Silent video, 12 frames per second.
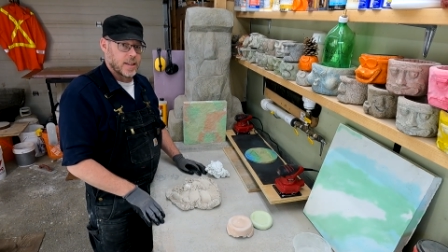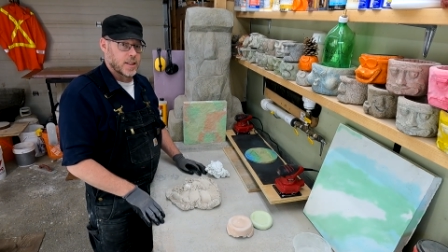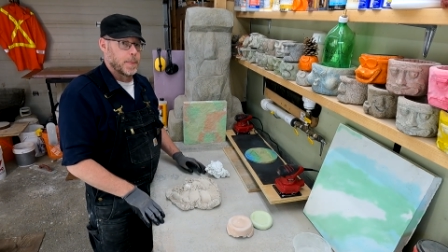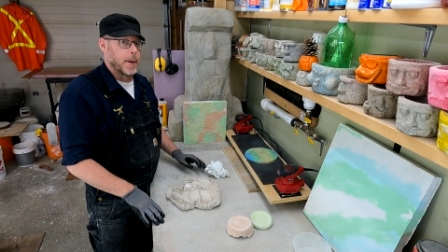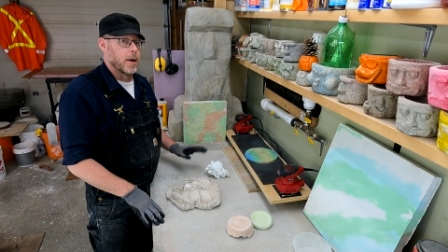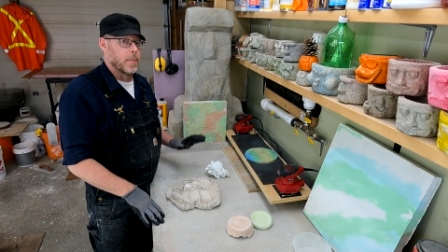
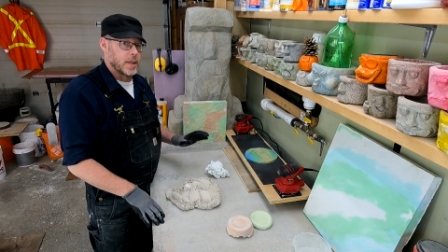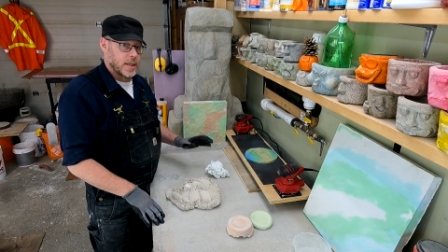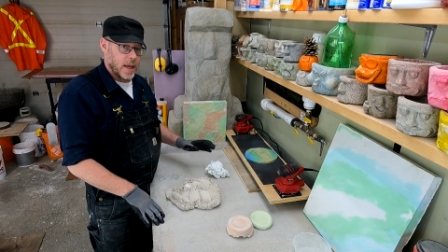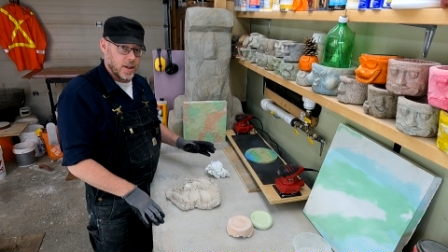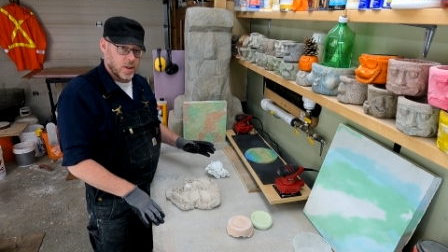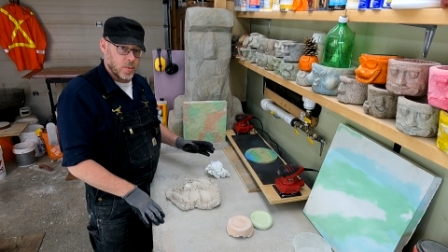
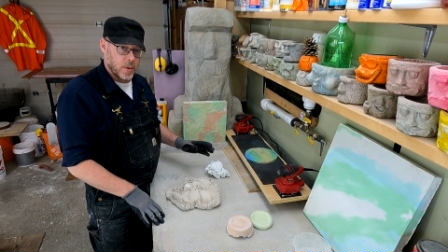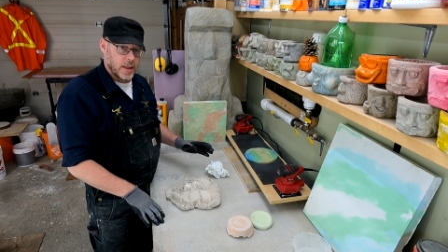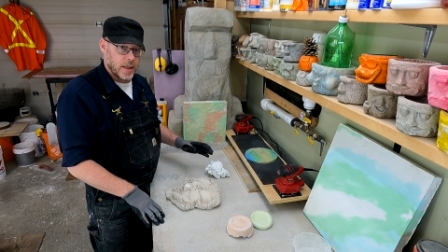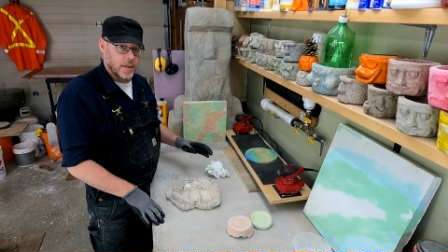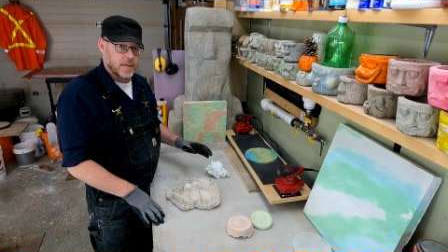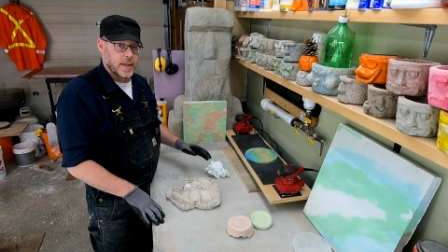experimentation with
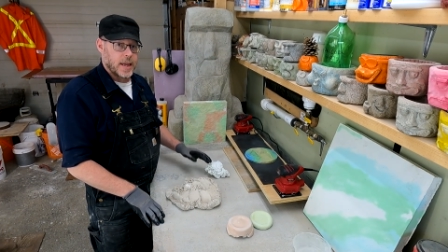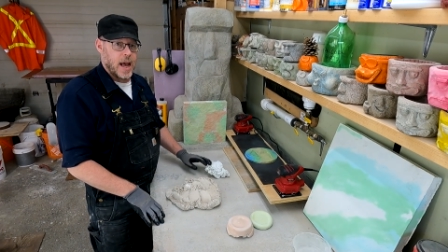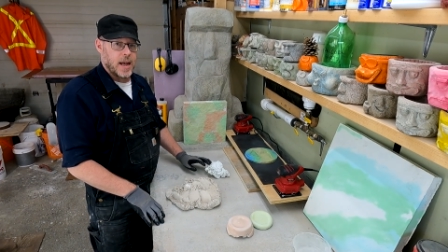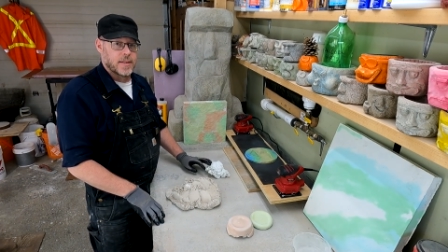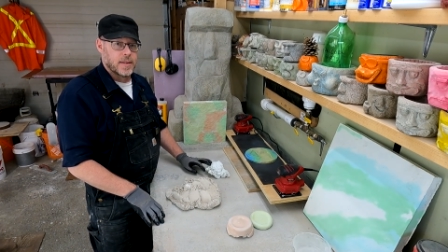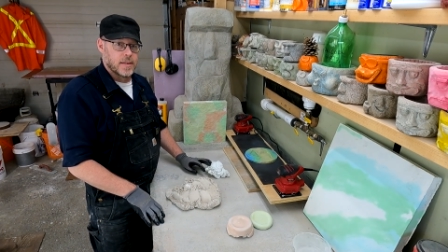things like
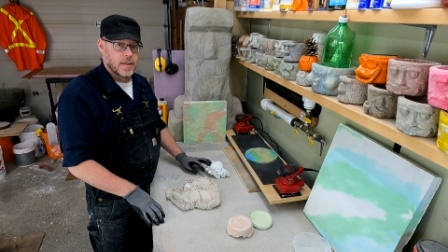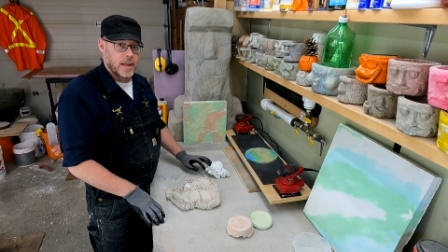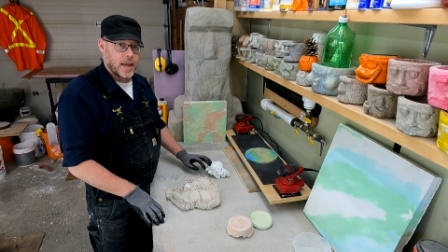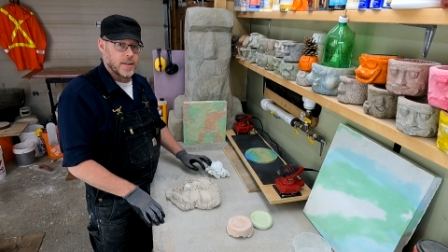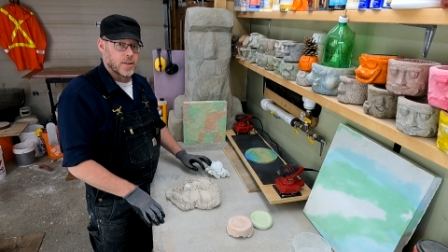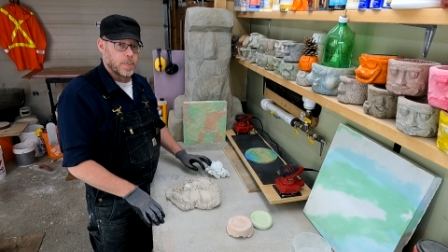acid
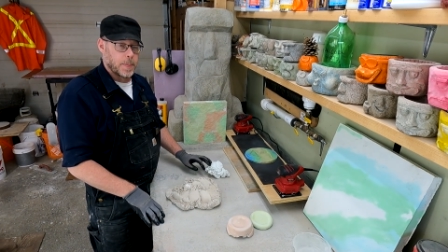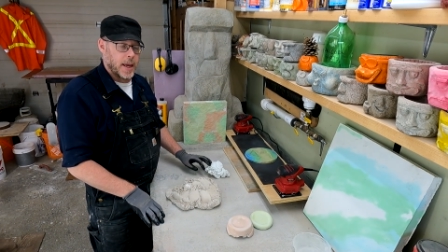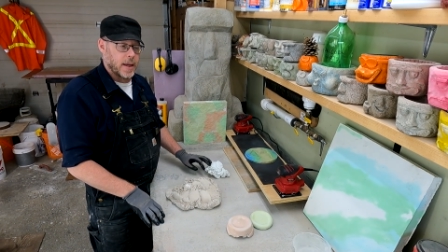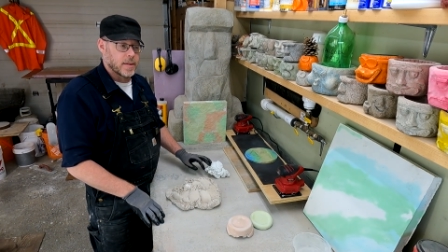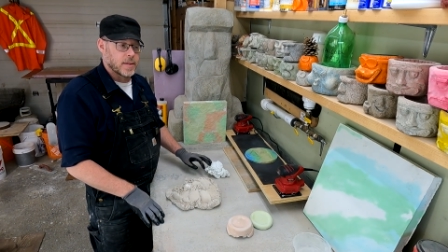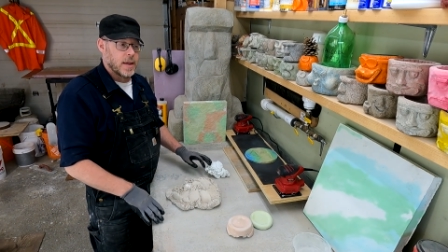stains or
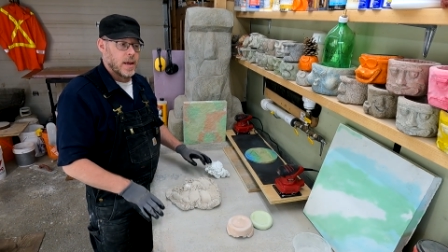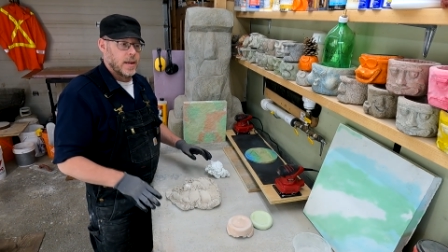paints